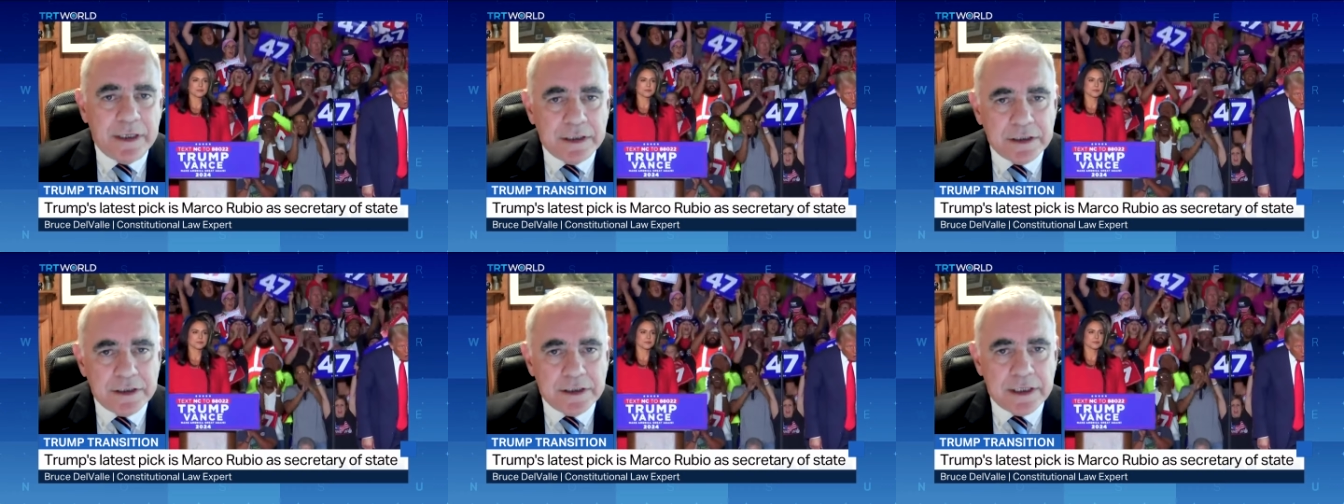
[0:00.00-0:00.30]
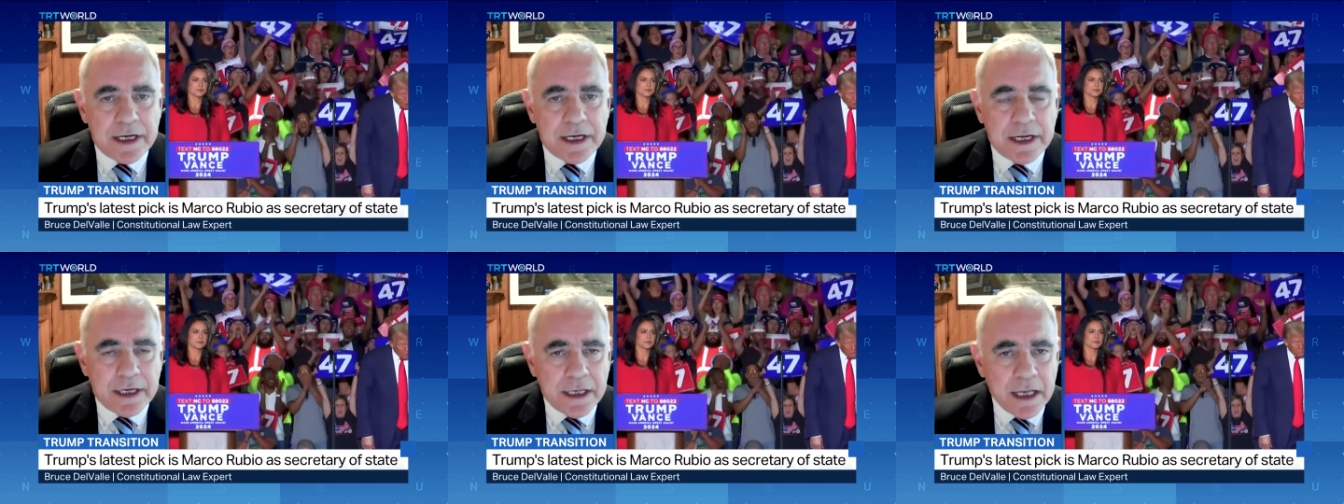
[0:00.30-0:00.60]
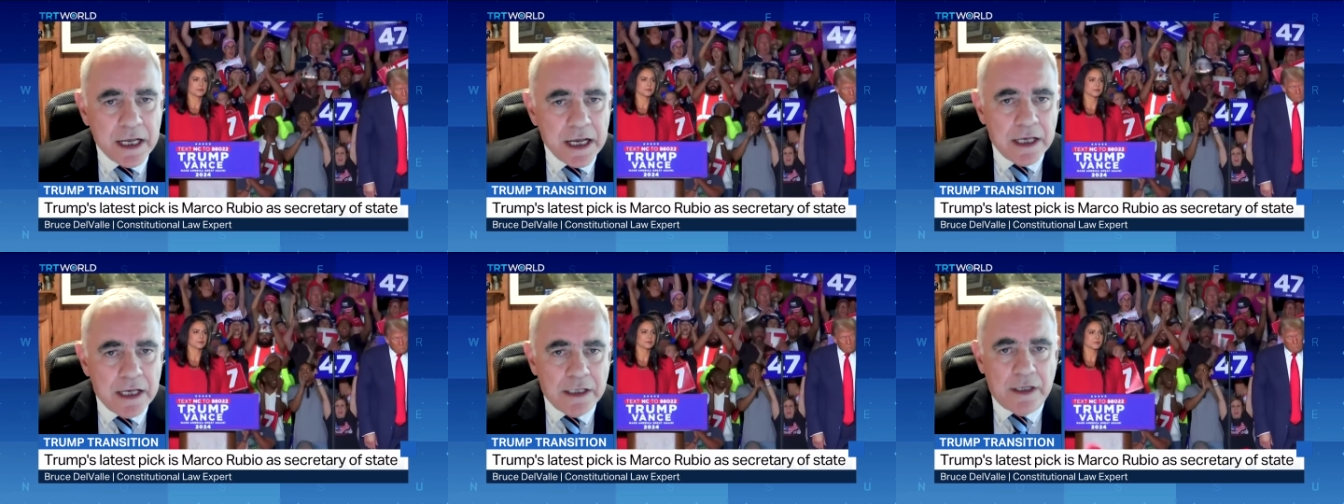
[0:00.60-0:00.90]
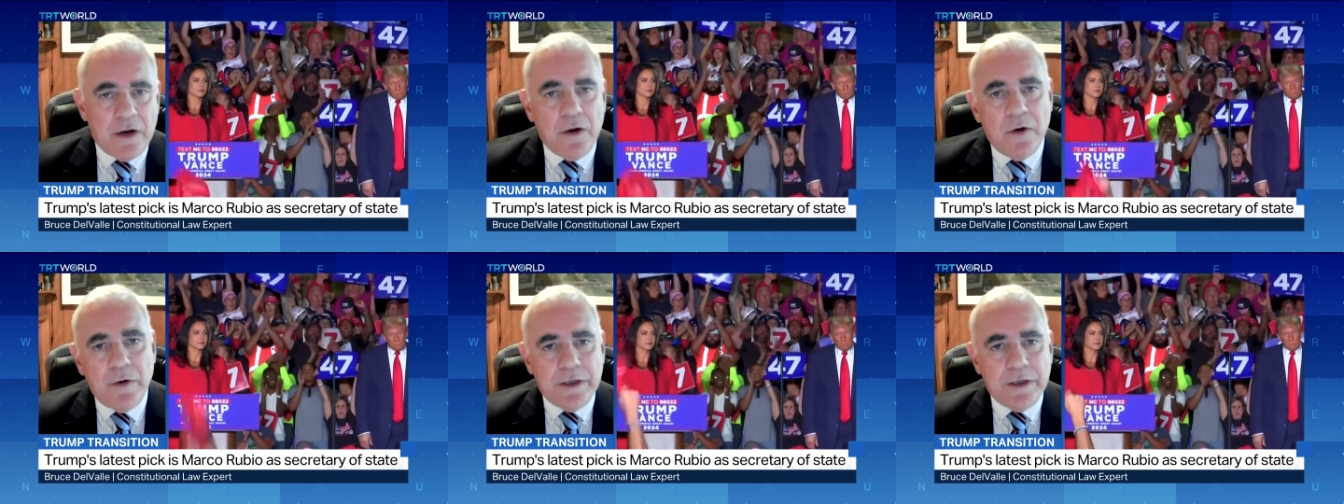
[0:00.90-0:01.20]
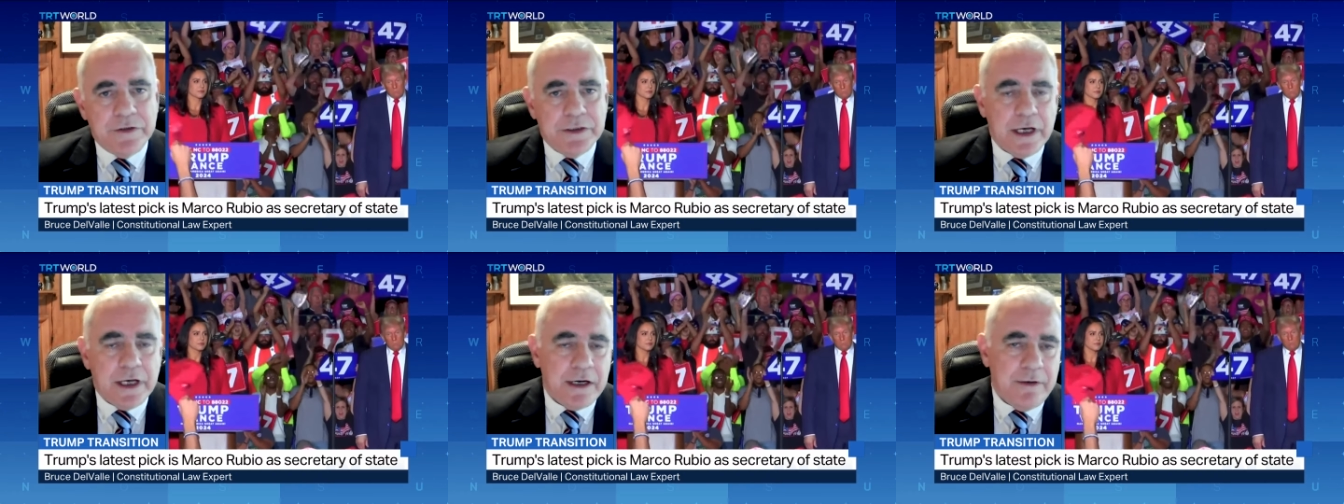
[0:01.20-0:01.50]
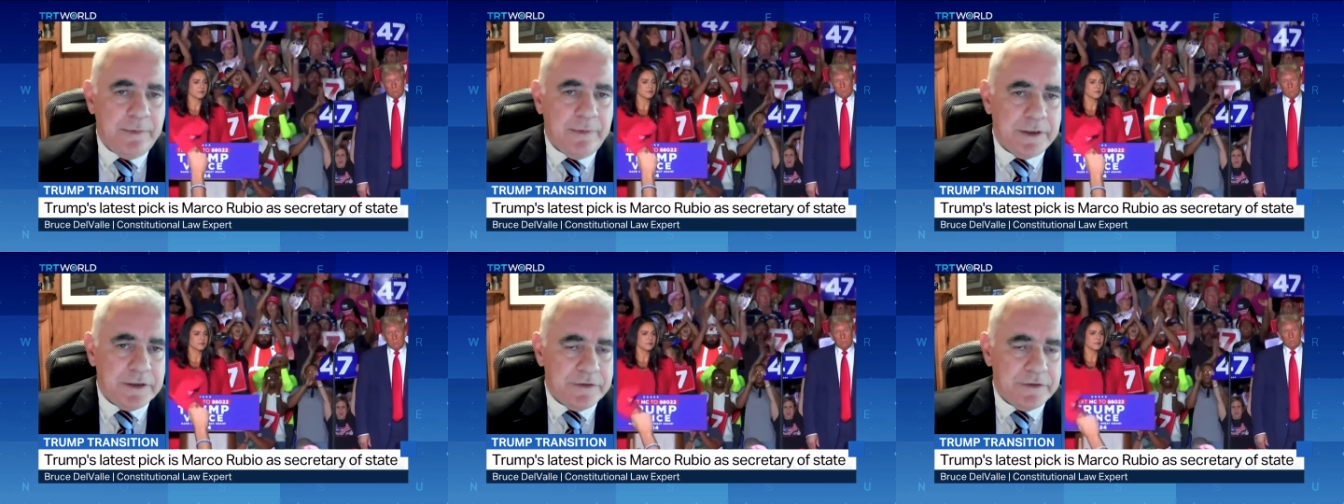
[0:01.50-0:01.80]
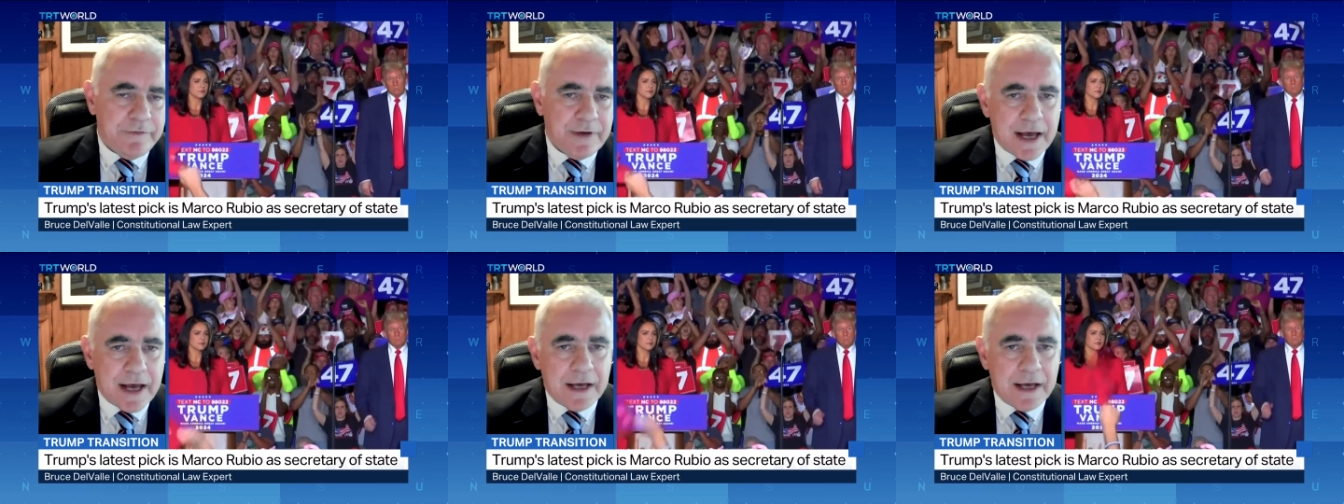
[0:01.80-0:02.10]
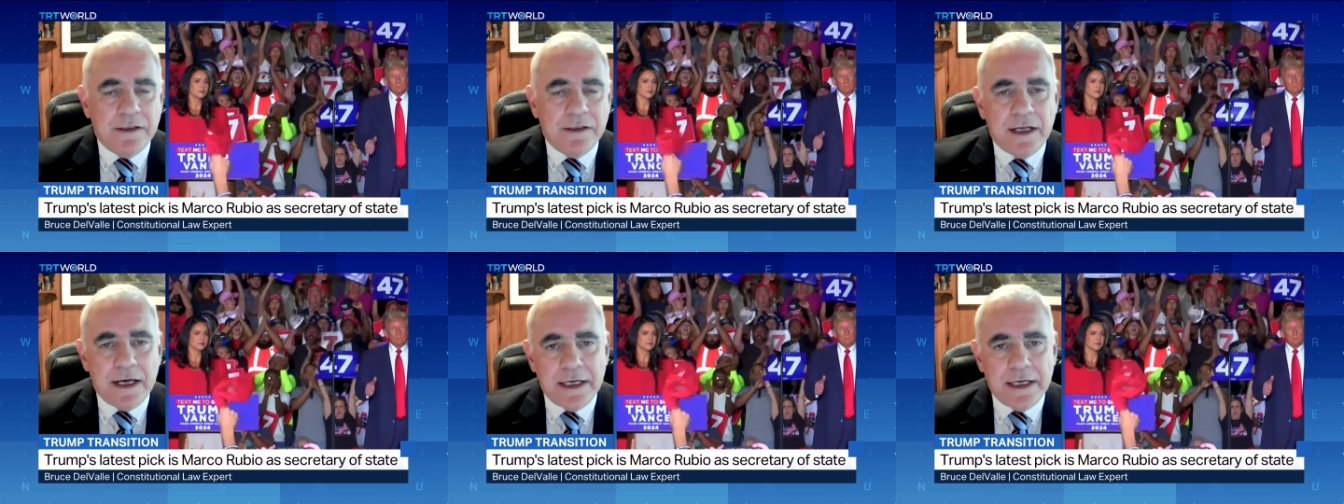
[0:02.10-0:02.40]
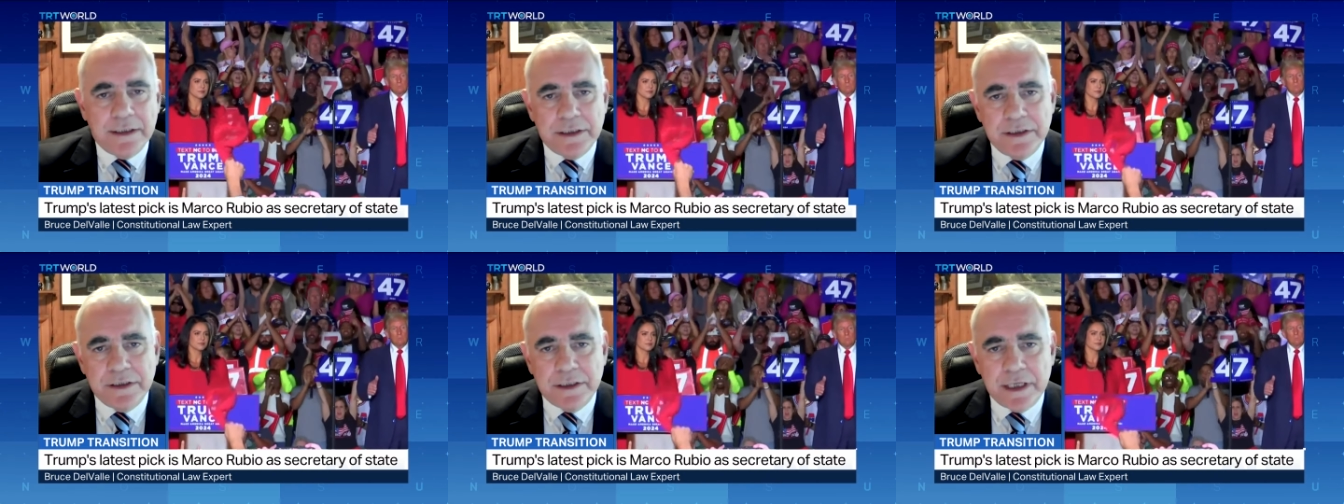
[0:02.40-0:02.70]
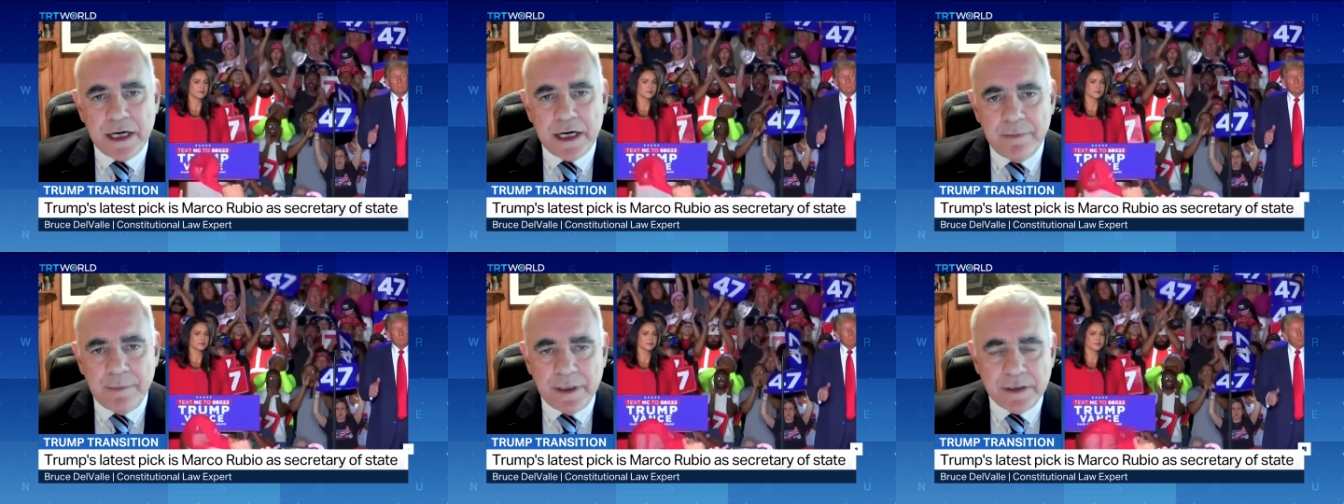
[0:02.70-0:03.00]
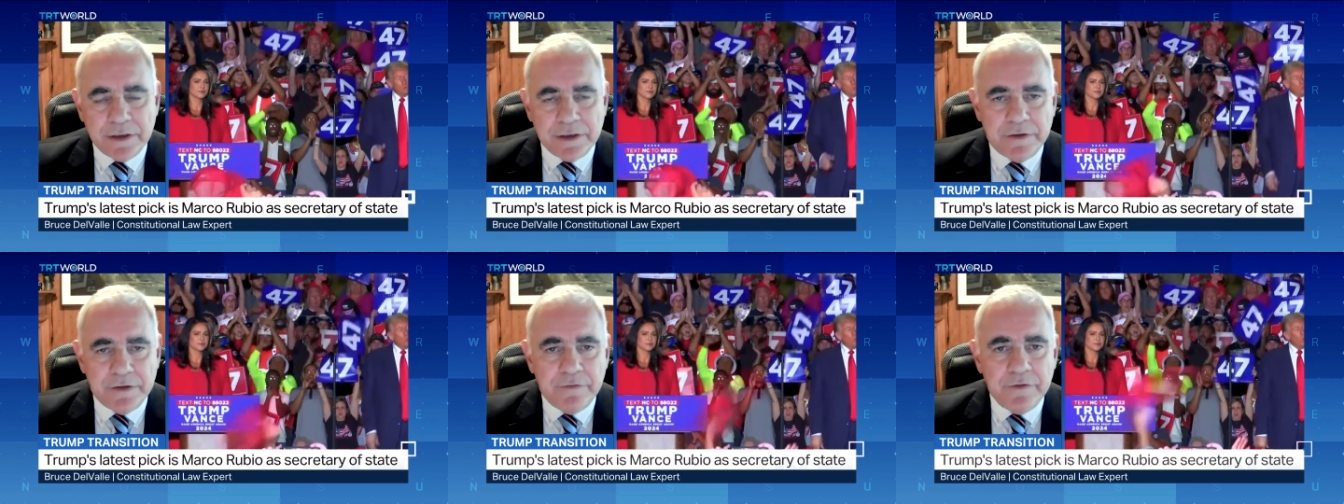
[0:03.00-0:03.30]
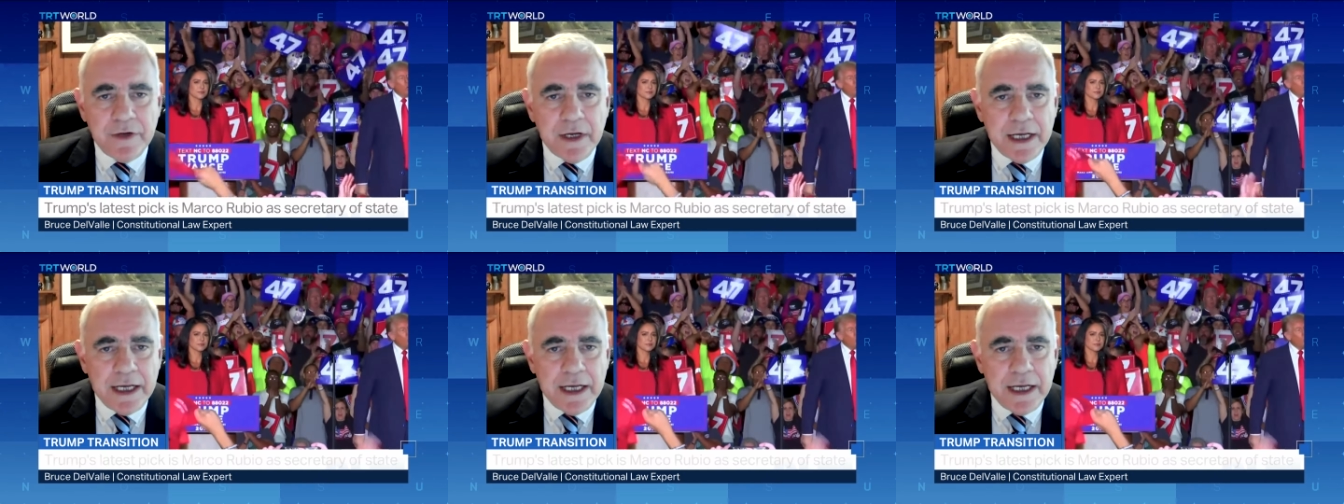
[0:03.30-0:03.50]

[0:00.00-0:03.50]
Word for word: is saying that, oh, he's got a bunch of acolytes, he's got a bunch of